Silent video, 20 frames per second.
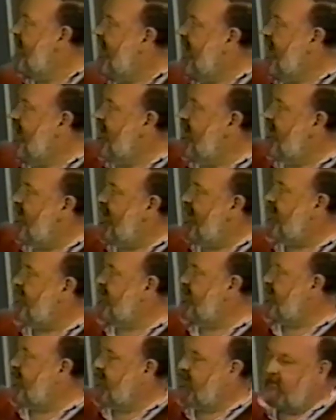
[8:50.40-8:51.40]
A
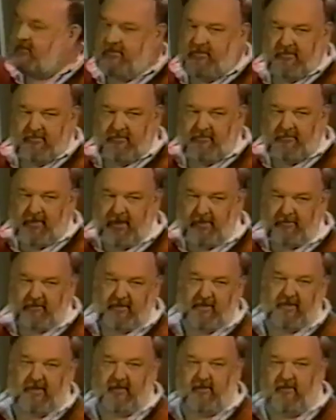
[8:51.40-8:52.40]
laminar
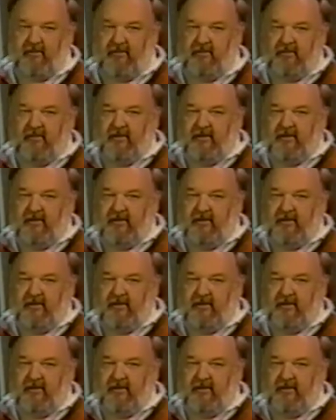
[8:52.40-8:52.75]
boundary layer